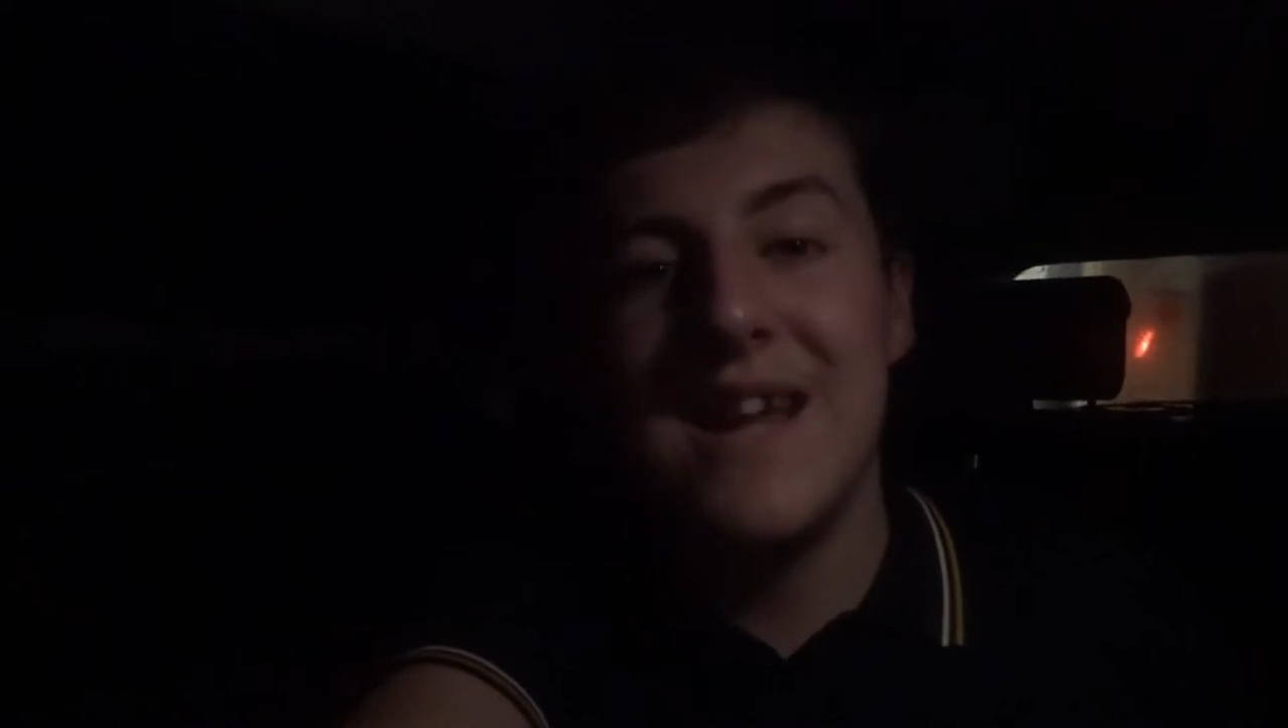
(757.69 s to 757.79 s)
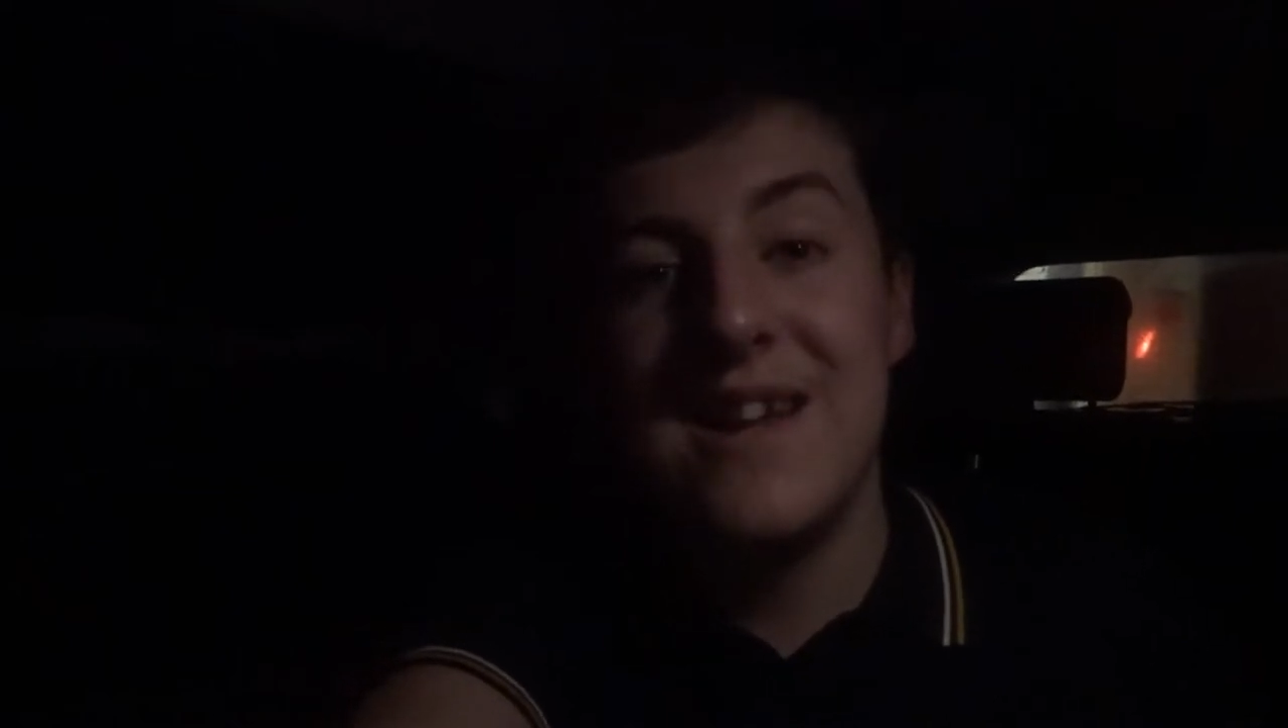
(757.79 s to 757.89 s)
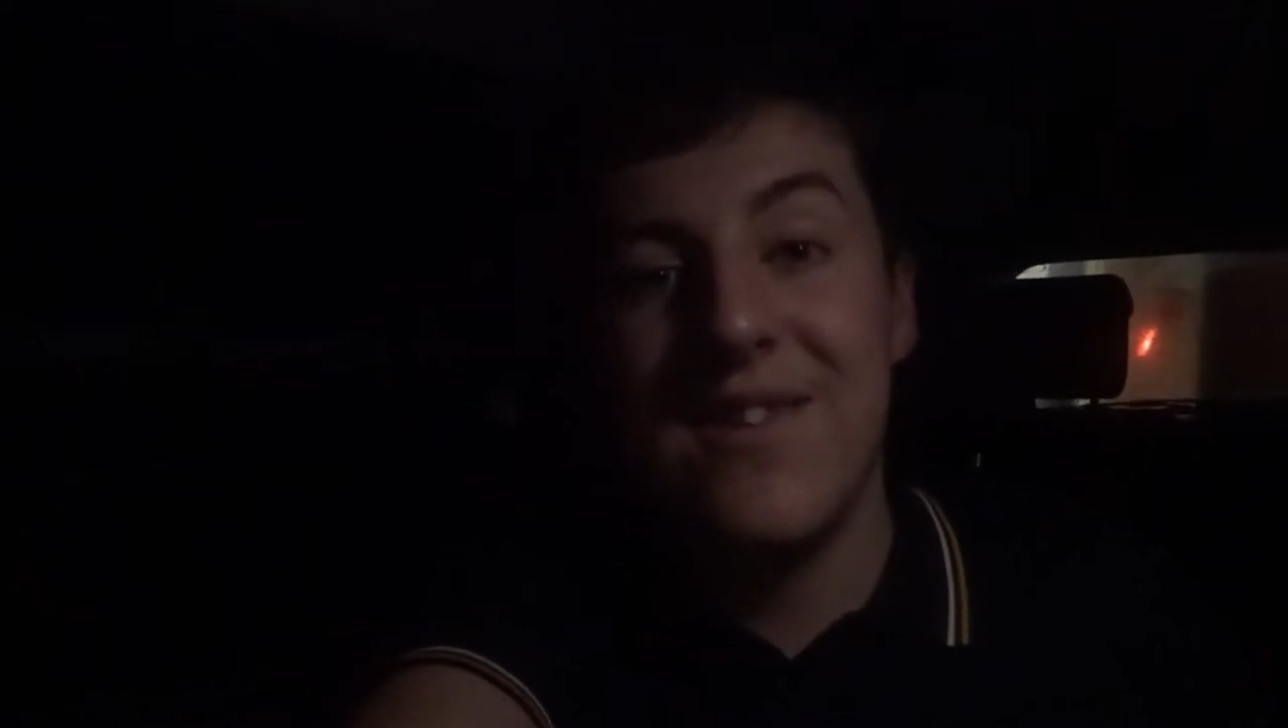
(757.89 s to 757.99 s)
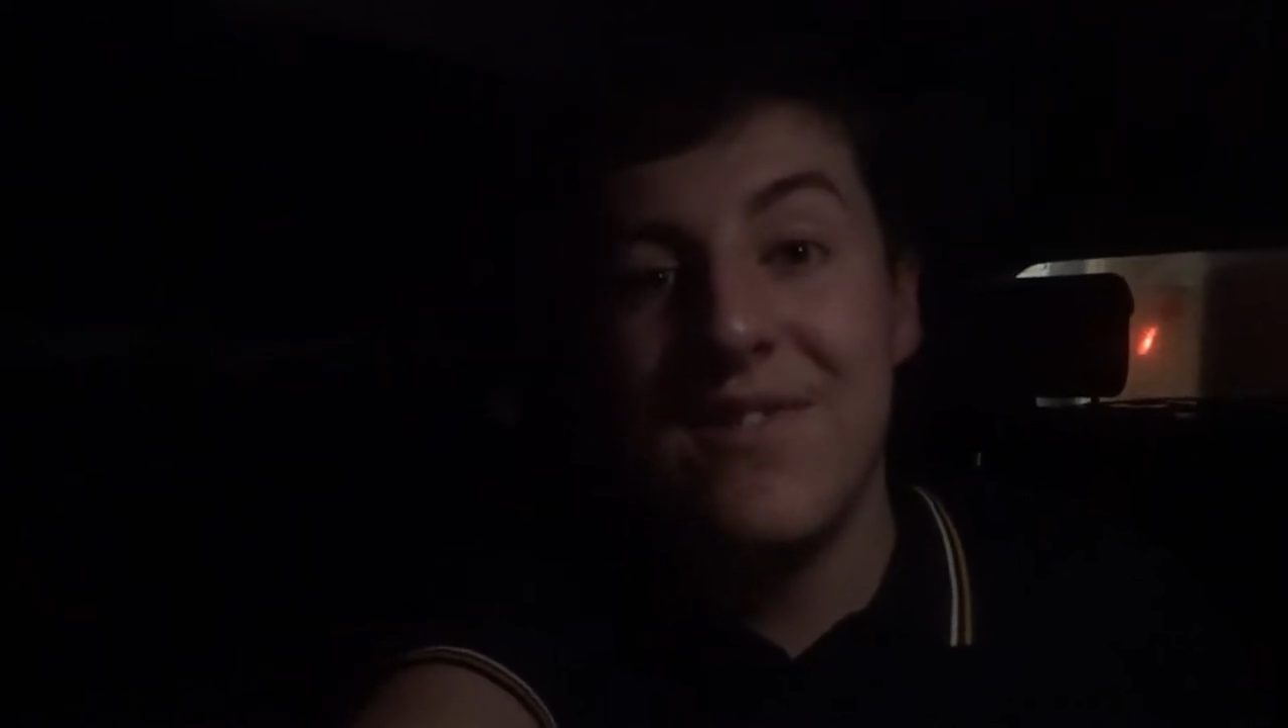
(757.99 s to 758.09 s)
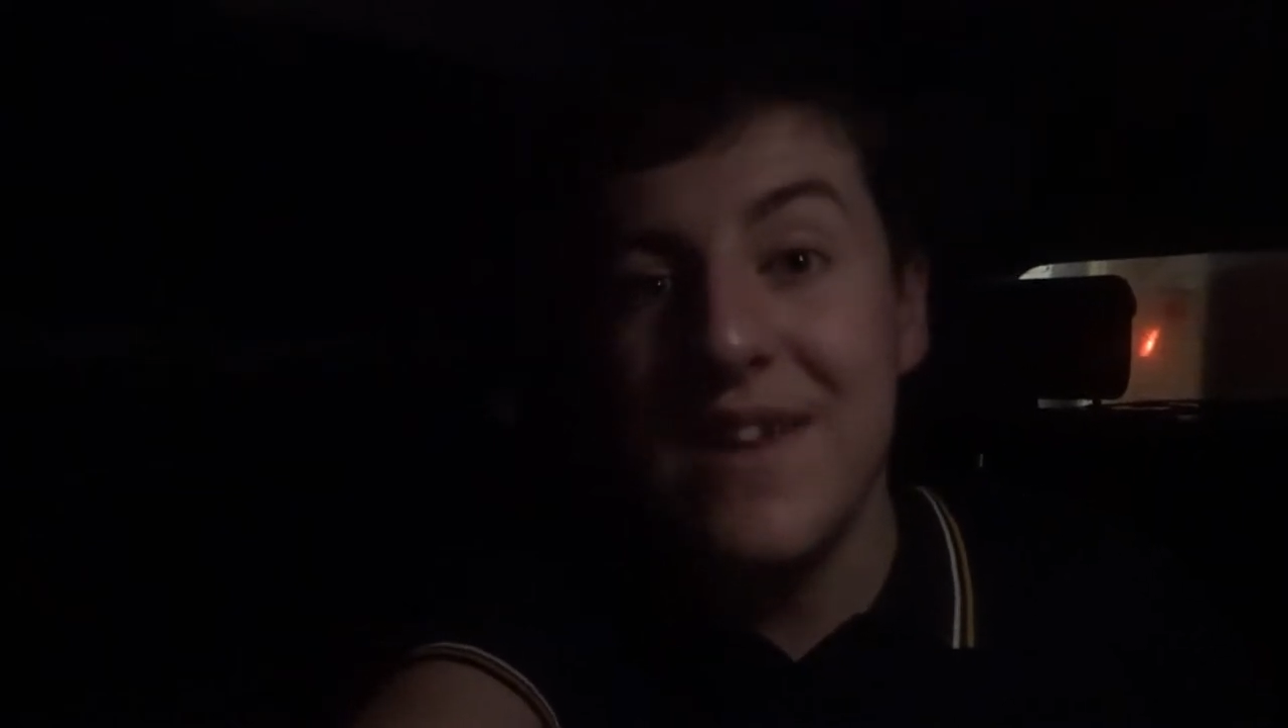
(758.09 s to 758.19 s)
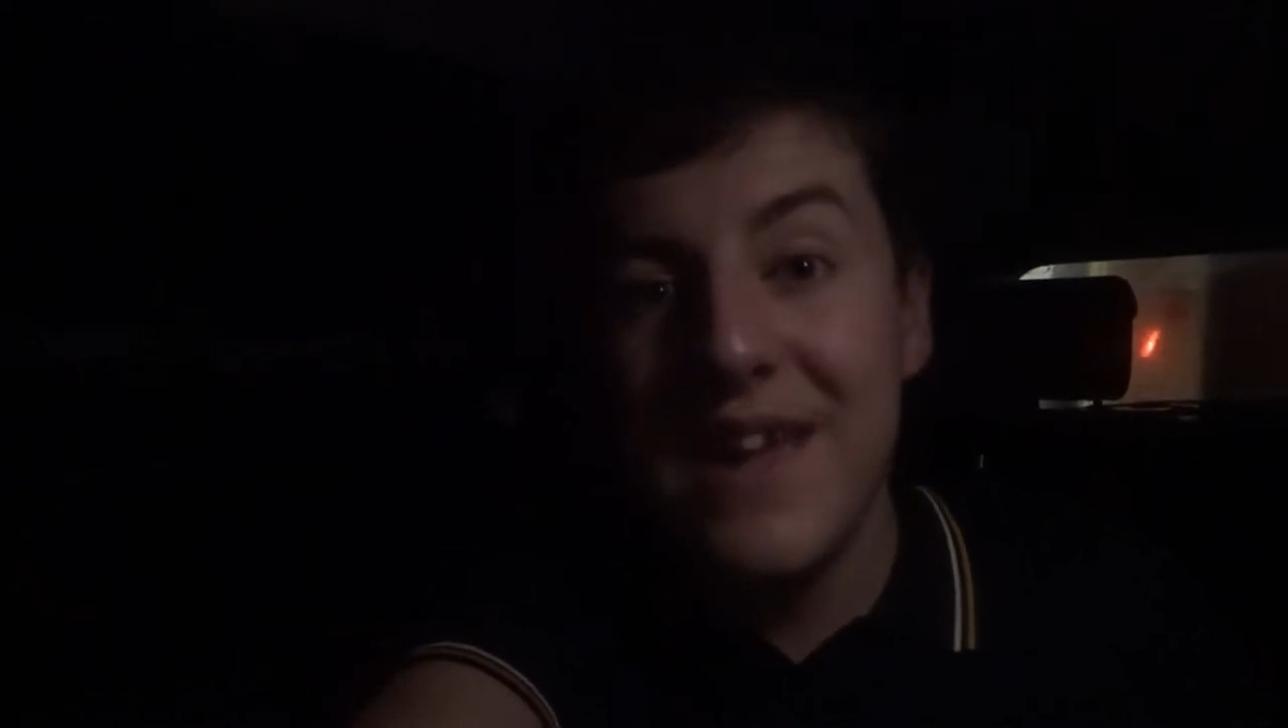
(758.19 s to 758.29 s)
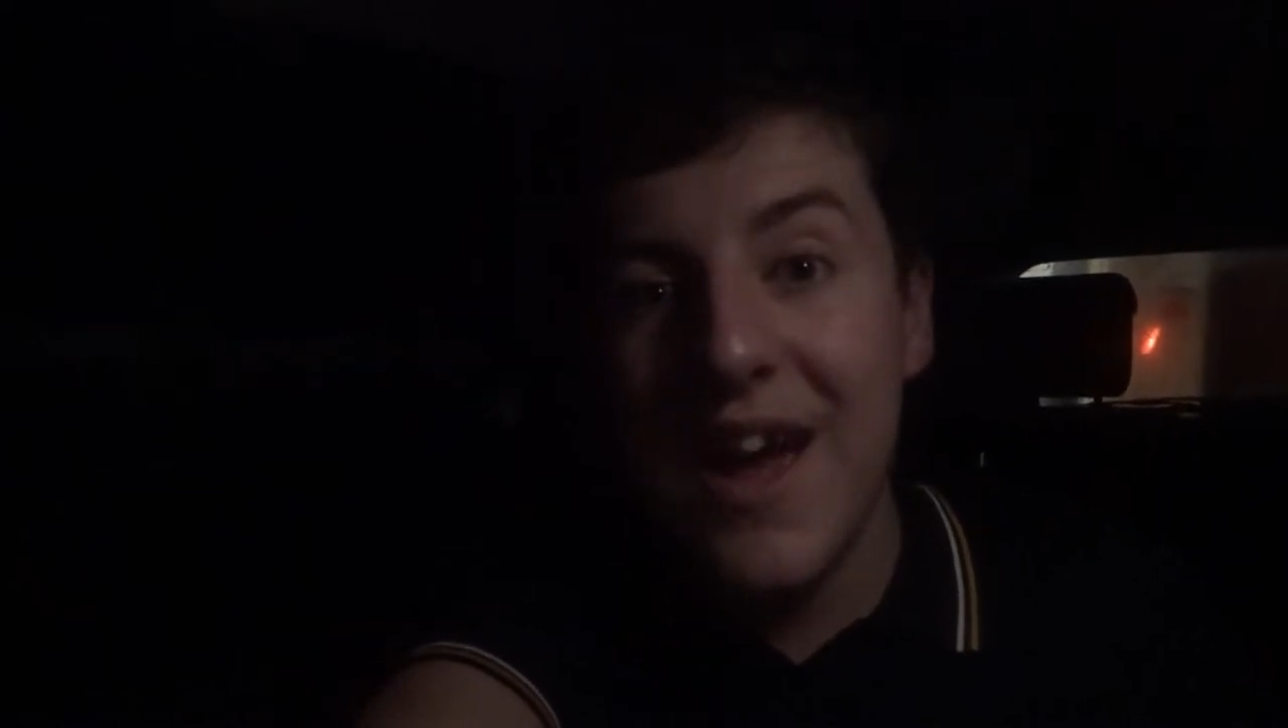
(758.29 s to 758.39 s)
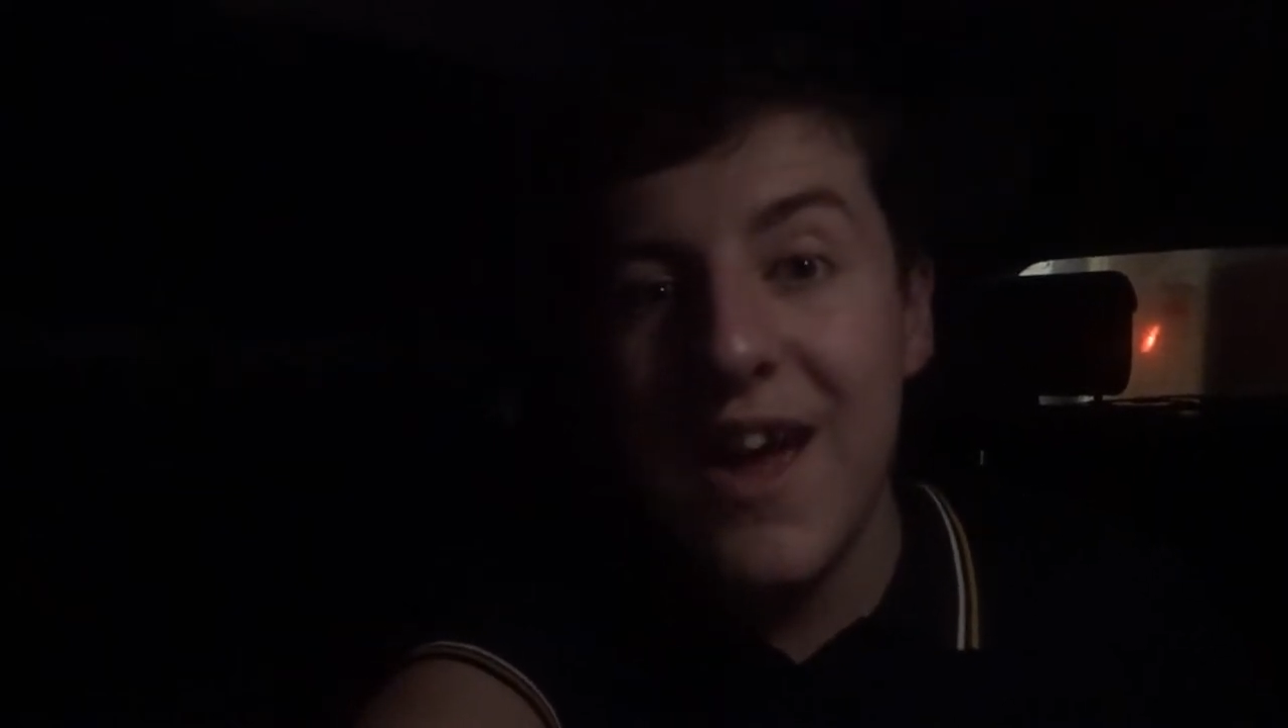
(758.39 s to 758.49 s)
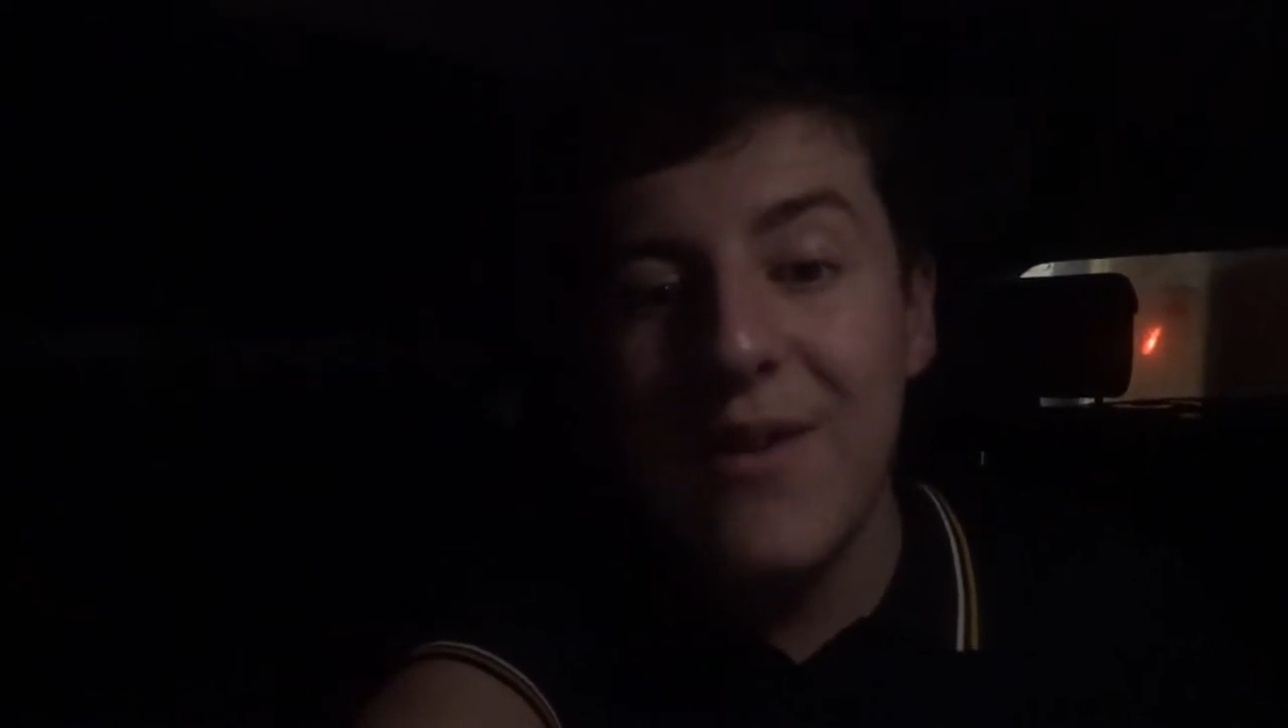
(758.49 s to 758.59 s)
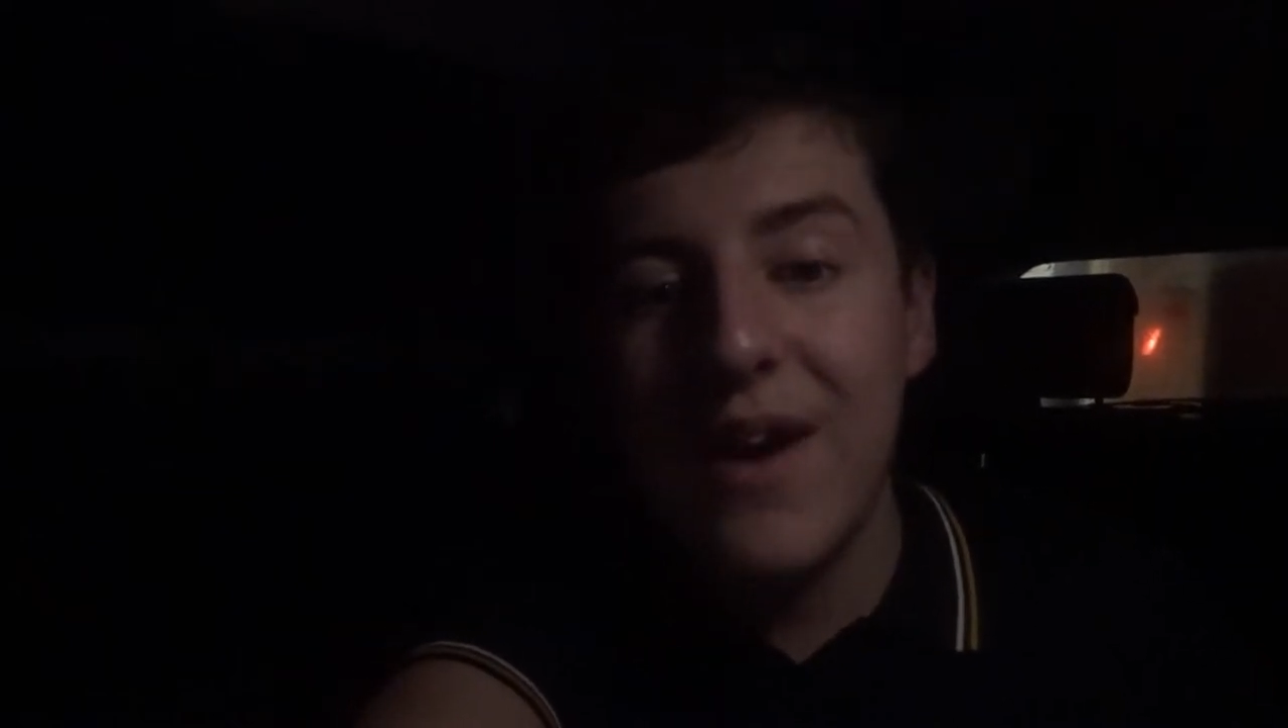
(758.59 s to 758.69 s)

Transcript: end of the video.